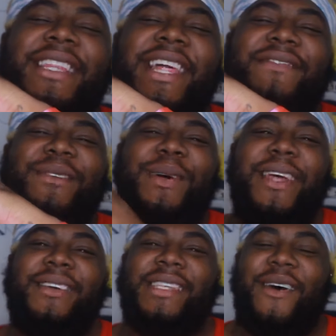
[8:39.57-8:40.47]
Love someone
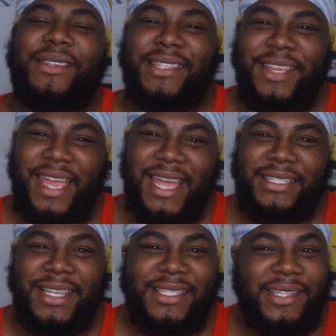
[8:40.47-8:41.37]
else. I will see you
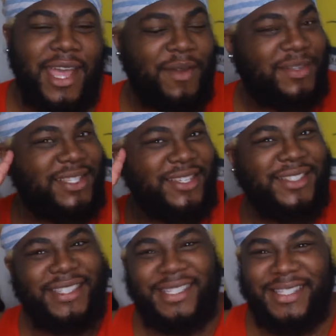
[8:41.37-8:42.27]
guys next time.
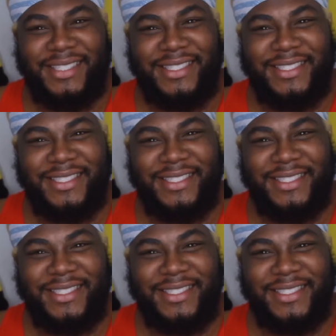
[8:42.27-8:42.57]
Deuces.